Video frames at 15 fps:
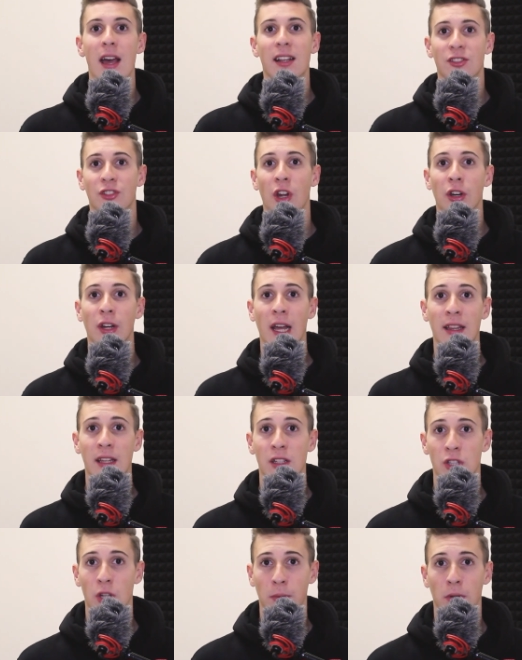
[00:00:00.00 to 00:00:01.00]
start
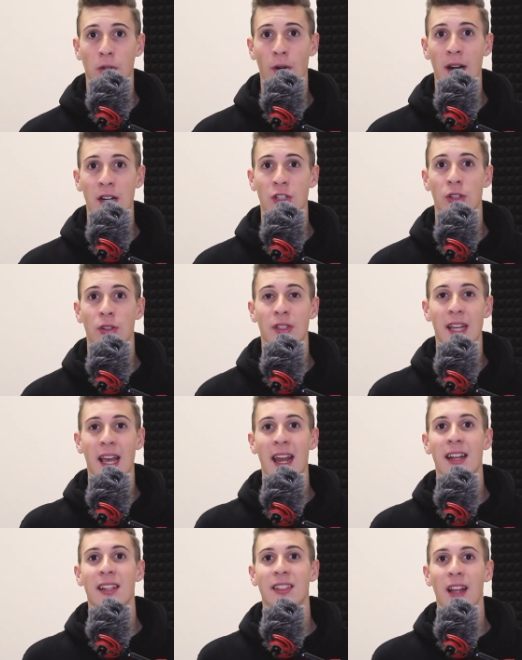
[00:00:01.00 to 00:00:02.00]
getting some tractions
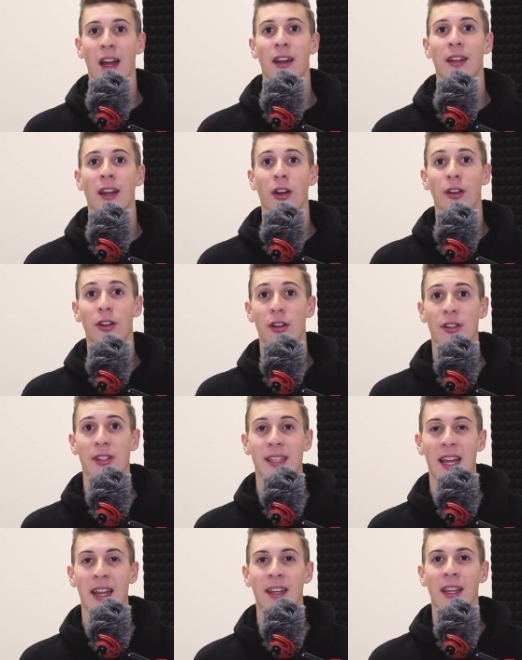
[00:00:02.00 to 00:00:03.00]
and start
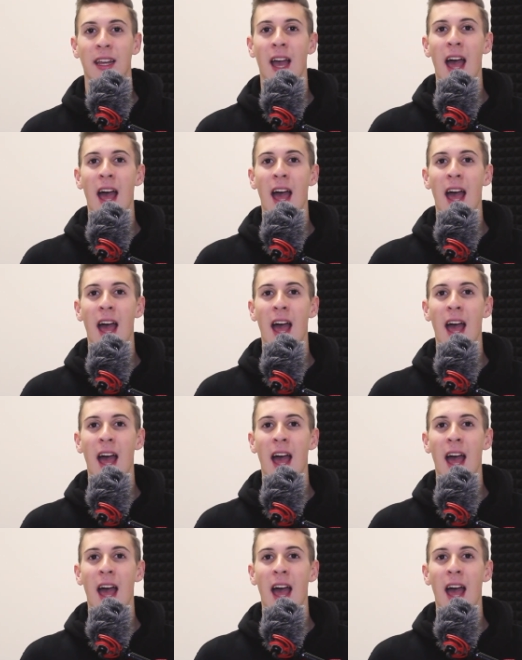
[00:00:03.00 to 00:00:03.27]
understanding